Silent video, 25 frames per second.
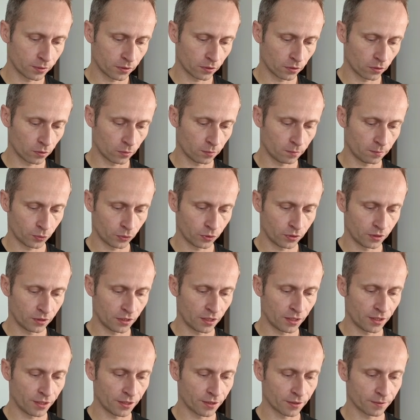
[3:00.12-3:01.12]
so put it
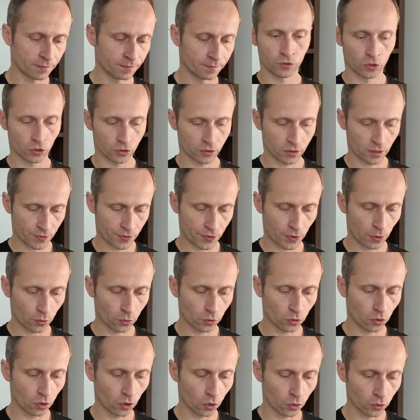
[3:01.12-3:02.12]
here, not so
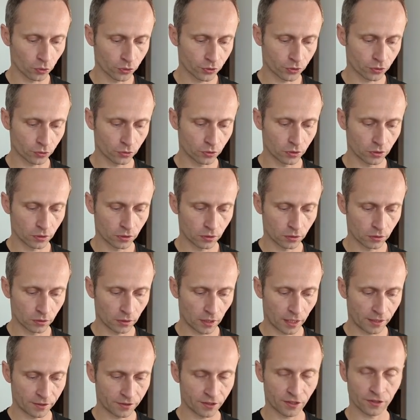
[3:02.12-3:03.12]
close to the
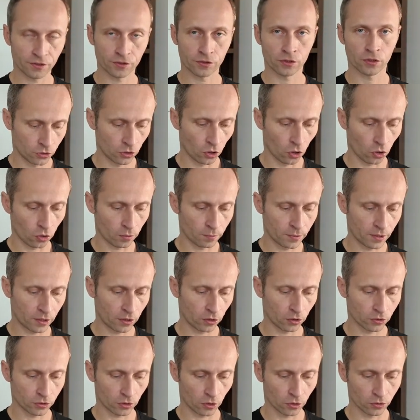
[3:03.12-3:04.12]
entrance door,
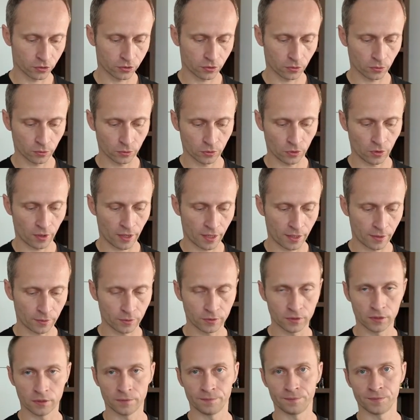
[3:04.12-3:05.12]
because also you have
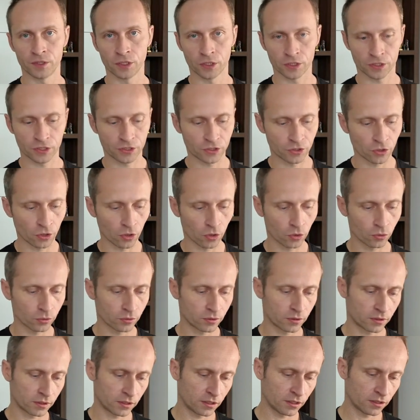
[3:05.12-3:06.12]
the dirty zone,
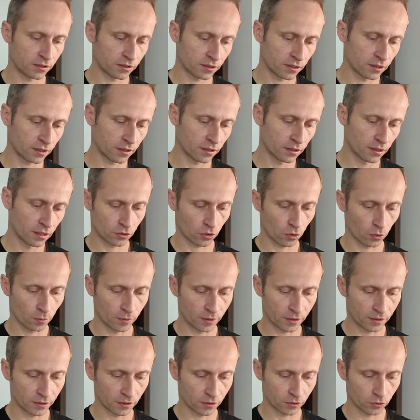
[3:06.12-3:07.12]
etc. So
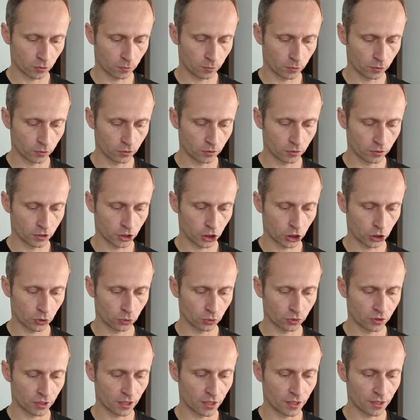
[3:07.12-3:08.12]
better to put the
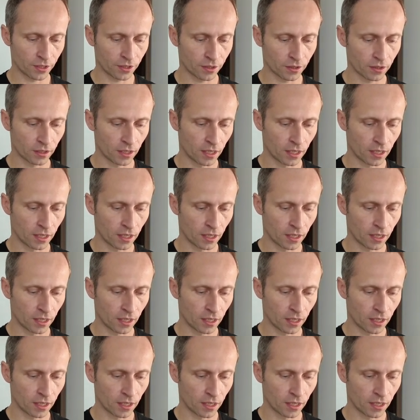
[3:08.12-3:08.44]
shoes here